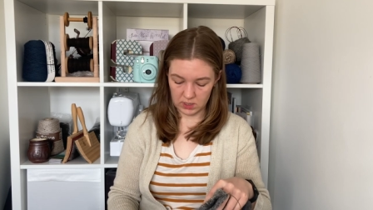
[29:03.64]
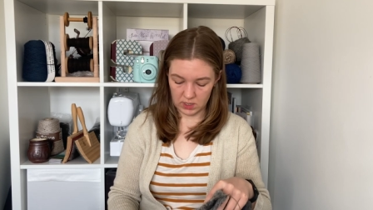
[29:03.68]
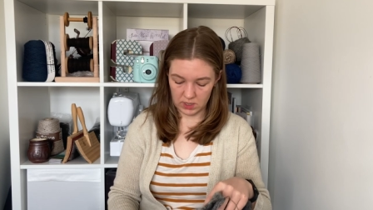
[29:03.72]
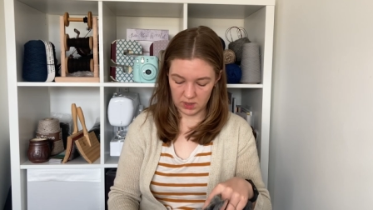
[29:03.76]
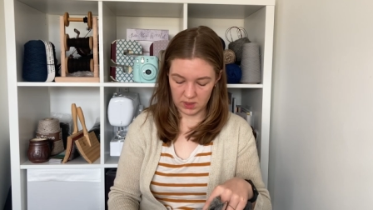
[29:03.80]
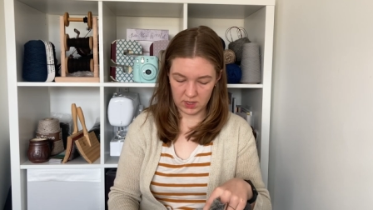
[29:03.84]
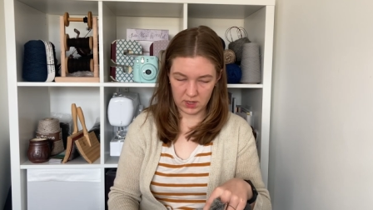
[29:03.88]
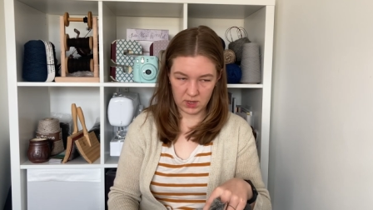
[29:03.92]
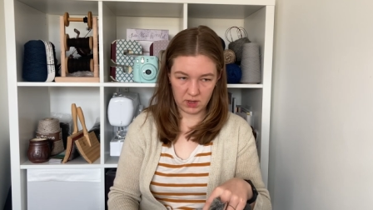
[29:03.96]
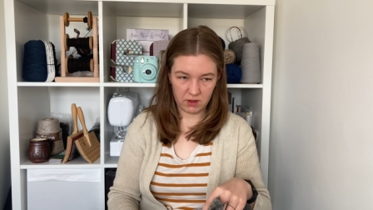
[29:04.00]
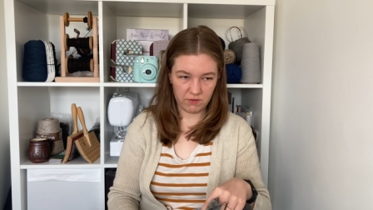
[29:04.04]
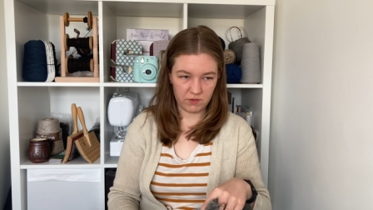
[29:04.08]
I
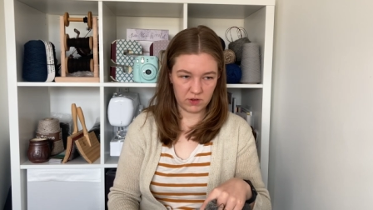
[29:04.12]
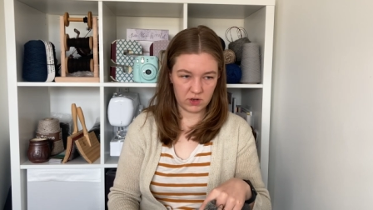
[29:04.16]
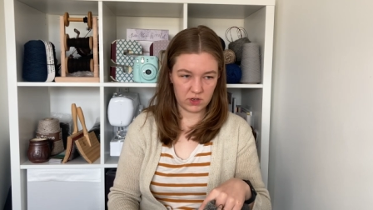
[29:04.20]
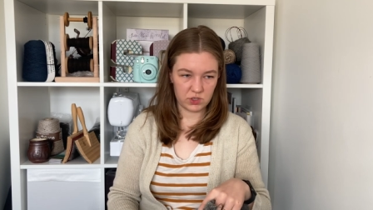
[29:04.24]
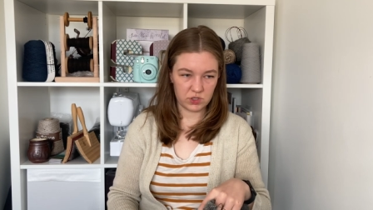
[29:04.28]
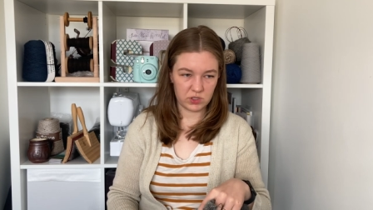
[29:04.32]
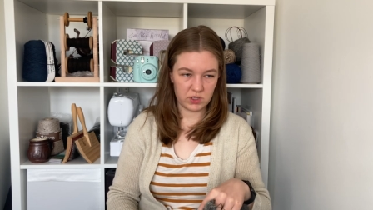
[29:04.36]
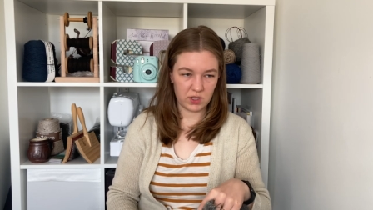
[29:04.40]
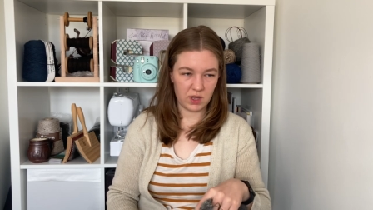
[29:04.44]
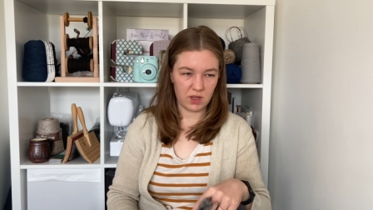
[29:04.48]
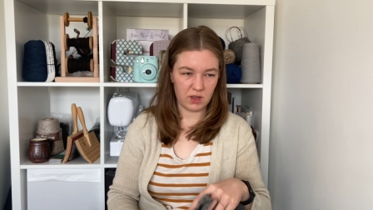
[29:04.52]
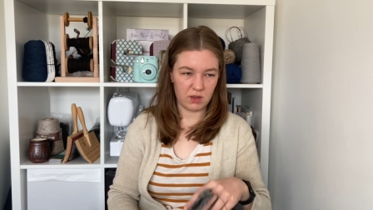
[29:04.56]
think I
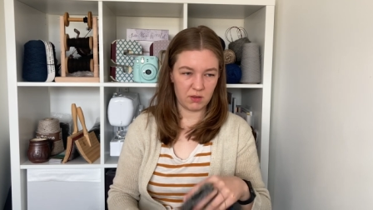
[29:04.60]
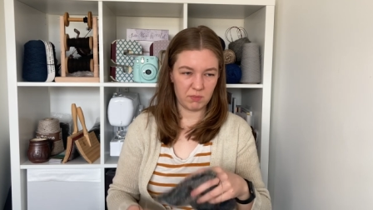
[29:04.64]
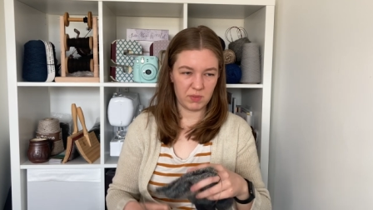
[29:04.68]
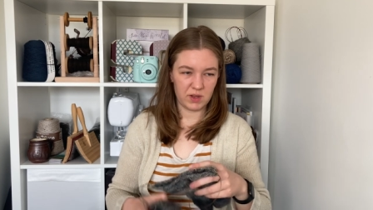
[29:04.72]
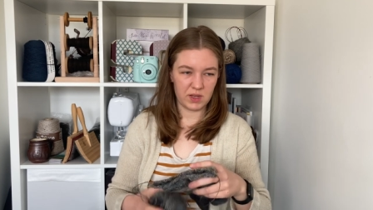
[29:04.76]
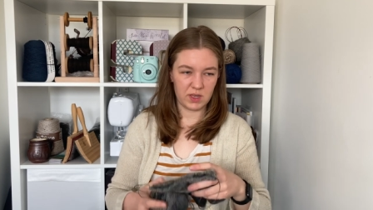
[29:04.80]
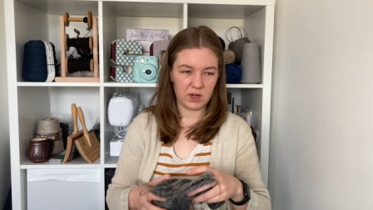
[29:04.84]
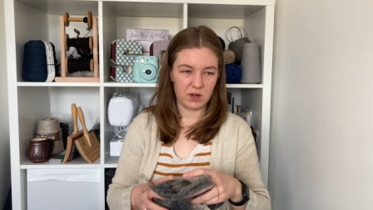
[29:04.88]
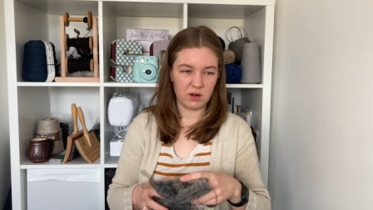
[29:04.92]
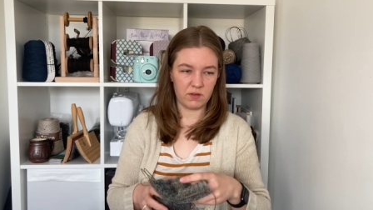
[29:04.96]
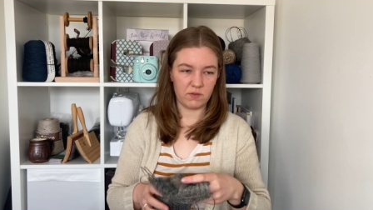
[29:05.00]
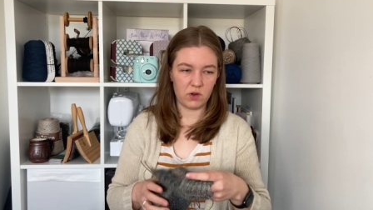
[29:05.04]
finished that at the
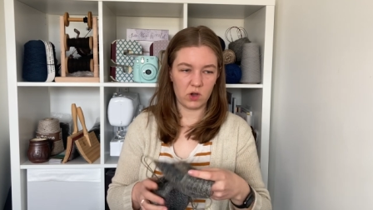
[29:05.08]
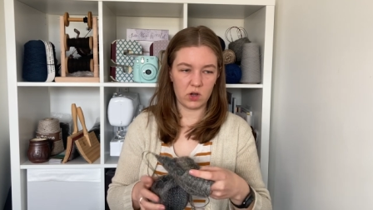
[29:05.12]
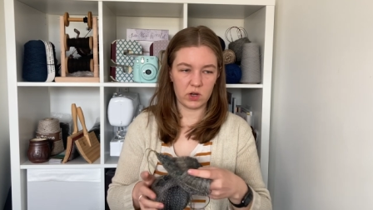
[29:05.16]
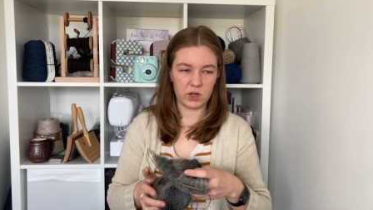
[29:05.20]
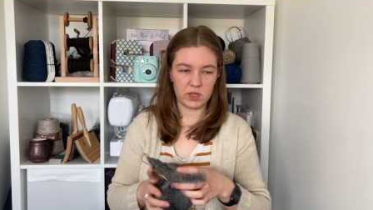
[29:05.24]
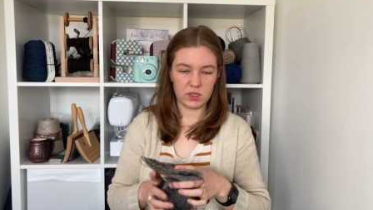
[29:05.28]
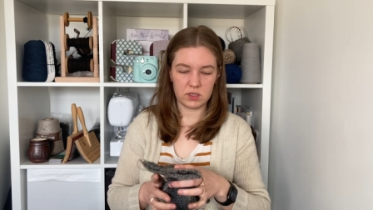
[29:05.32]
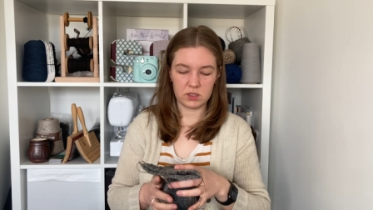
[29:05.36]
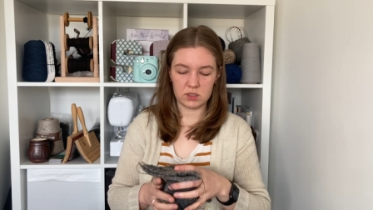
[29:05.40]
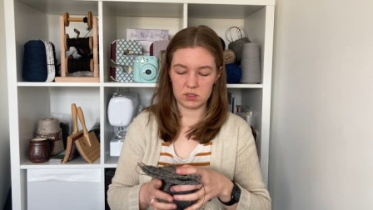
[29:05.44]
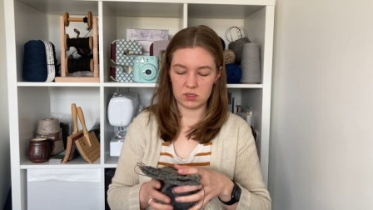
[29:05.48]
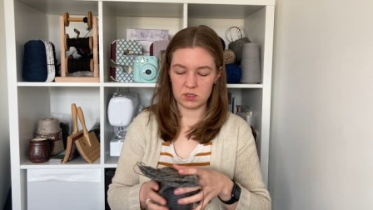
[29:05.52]
beginning of
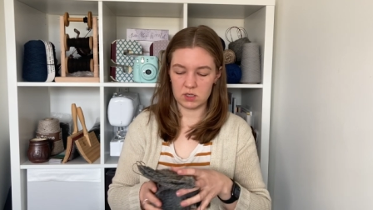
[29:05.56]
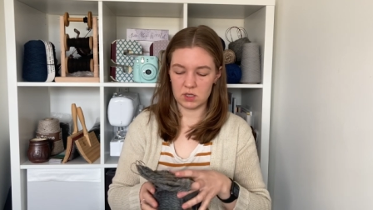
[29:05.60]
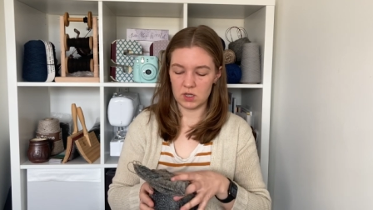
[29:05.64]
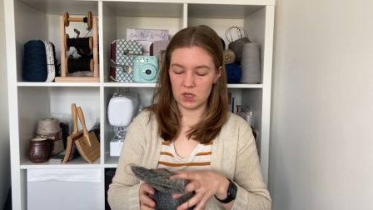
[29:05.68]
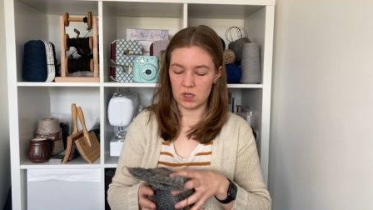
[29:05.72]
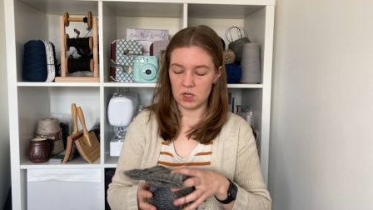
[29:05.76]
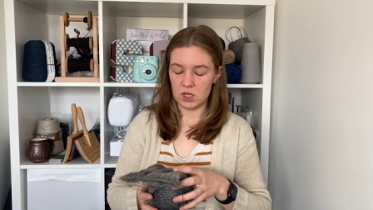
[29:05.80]
August.